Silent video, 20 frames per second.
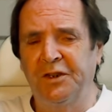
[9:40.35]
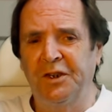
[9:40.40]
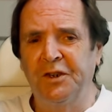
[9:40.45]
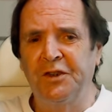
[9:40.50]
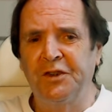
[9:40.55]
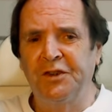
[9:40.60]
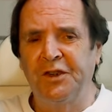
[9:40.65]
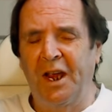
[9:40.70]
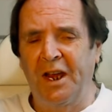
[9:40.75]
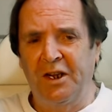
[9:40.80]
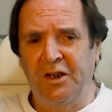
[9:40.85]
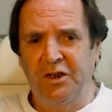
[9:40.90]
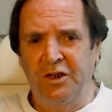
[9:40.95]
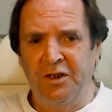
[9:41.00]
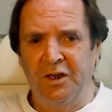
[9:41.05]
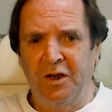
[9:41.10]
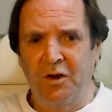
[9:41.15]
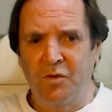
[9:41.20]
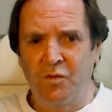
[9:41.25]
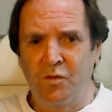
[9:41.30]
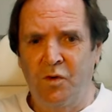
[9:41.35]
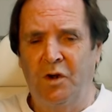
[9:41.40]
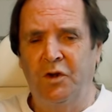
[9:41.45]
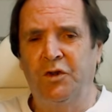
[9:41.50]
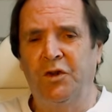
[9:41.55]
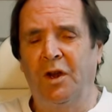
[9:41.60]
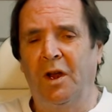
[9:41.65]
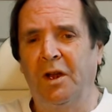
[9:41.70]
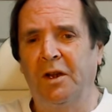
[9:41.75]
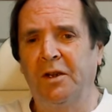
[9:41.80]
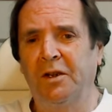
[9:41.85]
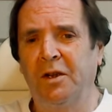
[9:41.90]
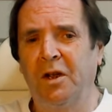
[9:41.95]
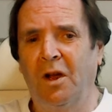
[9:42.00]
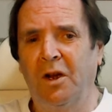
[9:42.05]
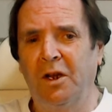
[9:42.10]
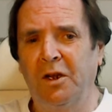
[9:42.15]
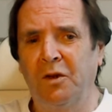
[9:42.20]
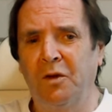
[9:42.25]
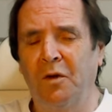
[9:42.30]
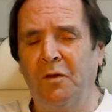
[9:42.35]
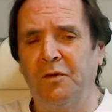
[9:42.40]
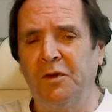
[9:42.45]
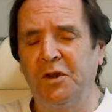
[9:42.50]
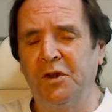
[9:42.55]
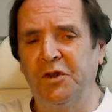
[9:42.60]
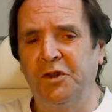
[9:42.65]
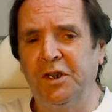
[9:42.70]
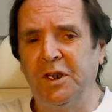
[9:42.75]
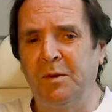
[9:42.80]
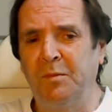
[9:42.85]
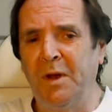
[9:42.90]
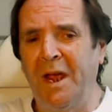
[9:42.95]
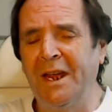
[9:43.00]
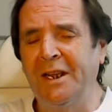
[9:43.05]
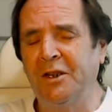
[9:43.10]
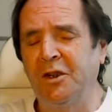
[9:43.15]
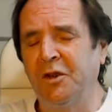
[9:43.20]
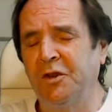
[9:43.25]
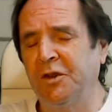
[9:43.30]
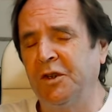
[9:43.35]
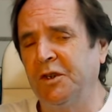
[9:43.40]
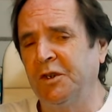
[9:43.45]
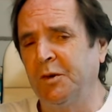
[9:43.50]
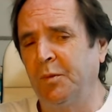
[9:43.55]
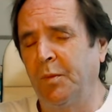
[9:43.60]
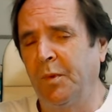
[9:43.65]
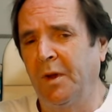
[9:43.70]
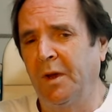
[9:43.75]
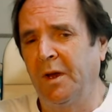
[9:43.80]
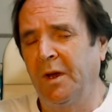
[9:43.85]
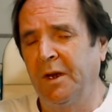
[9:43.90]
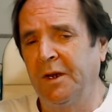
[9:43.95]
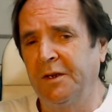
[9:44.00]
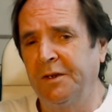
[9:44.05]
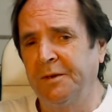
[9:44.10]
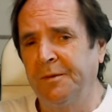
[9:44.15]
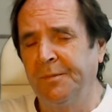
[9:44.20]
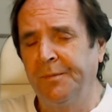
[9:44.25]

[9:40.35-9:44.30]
in sanctioning Russia and cutting off its cheap energy supplies.